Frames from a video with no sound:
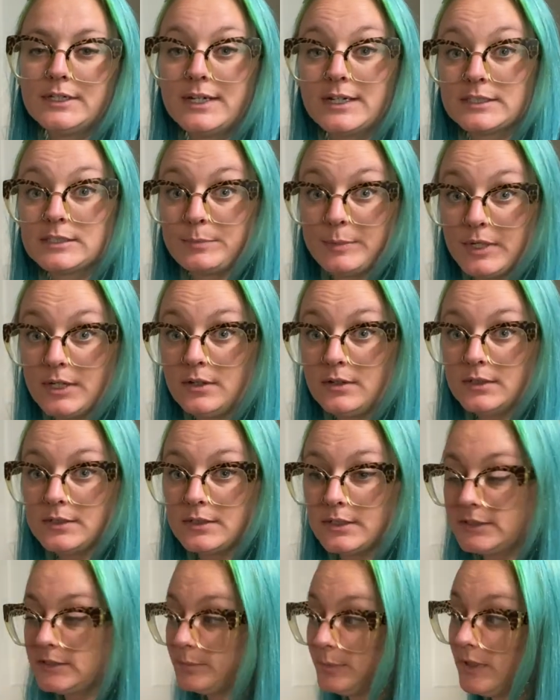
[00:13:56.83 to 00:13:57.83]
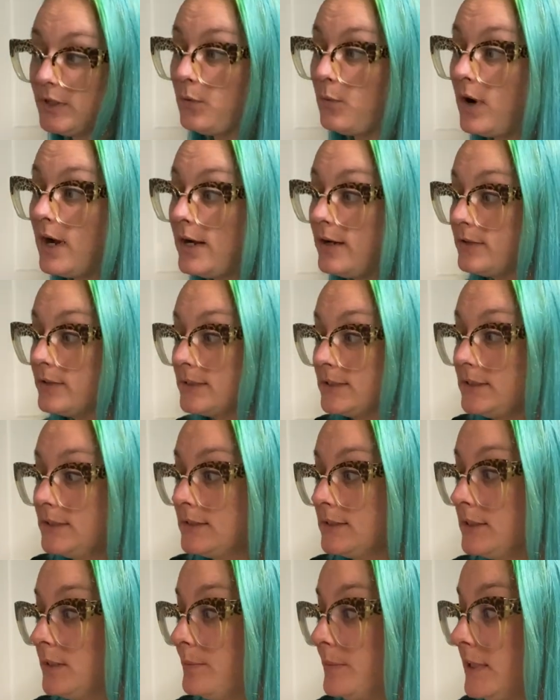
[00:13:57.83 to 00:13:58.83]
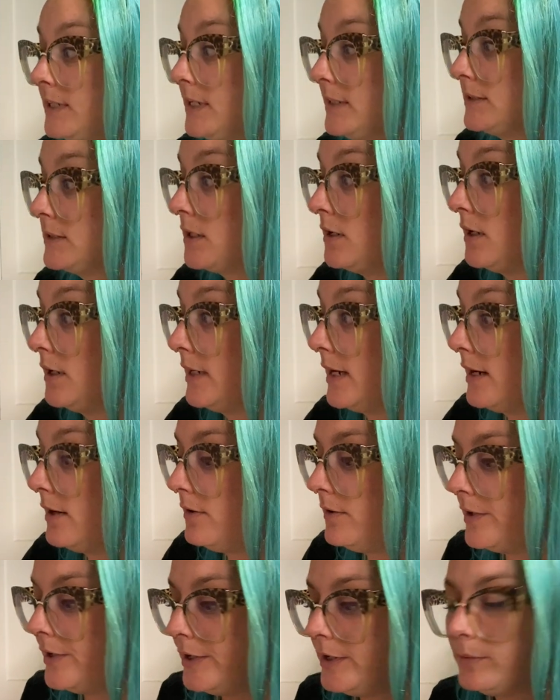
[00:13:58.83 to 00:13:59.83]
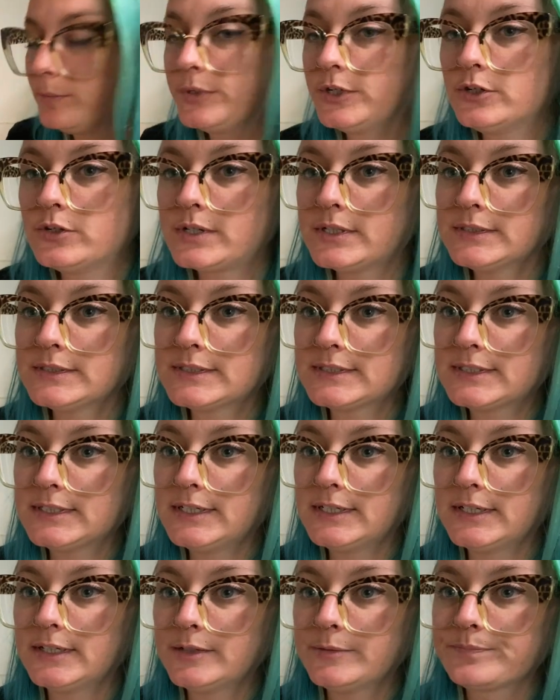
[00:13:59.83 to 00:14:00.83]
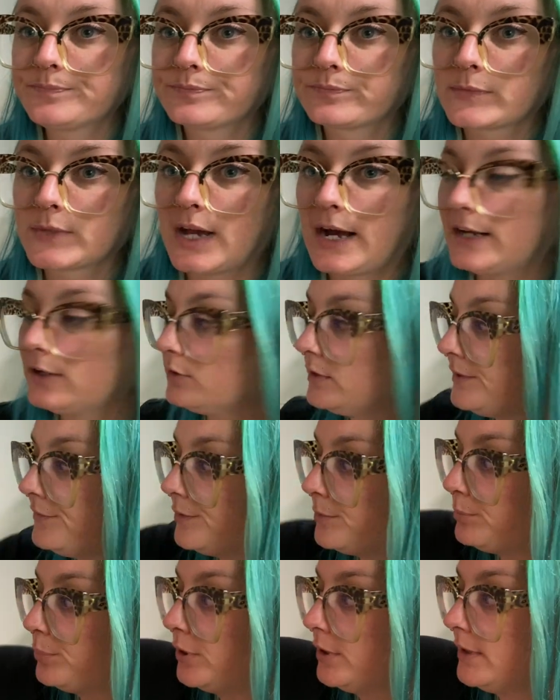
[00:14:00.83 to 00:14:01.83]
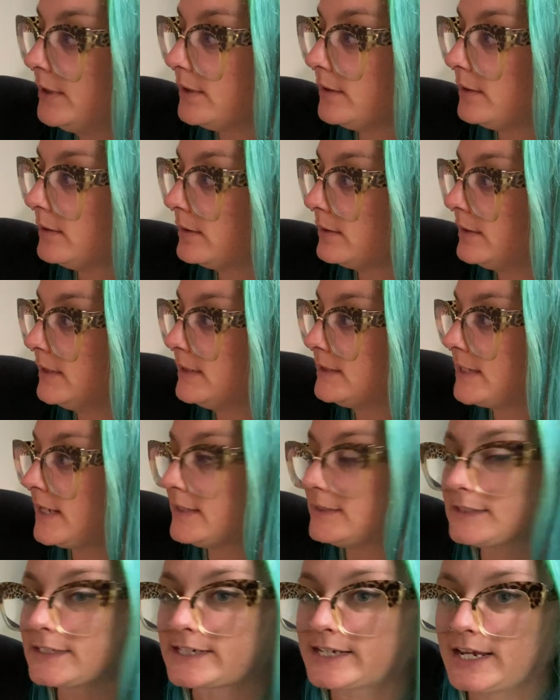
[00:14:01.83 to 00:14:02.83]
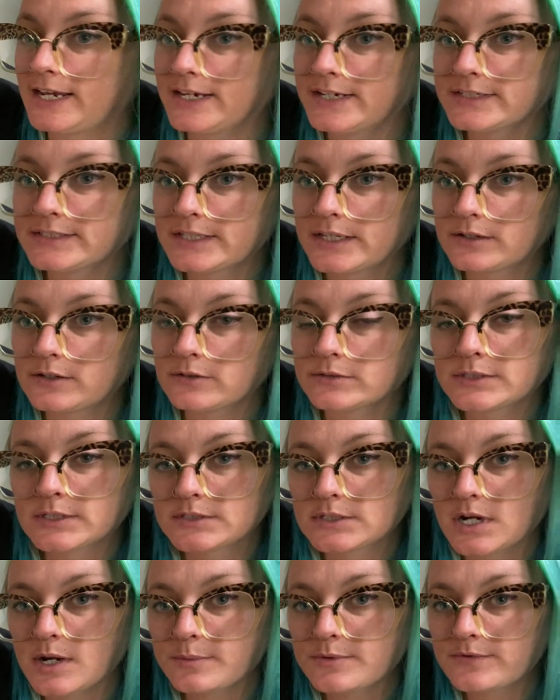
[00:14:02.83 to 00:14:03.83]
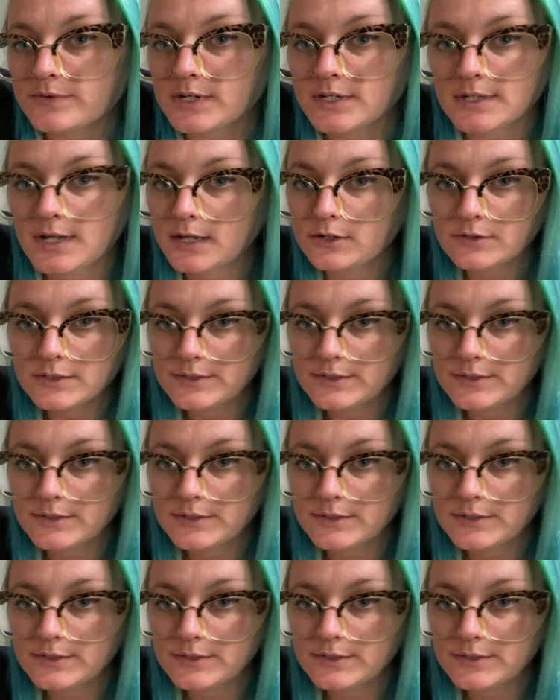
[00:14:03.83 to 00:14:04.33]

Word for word: It's been a it's been a while since something has gone out, but you can see I don't even put, this has a case that goes on top of it, and I don't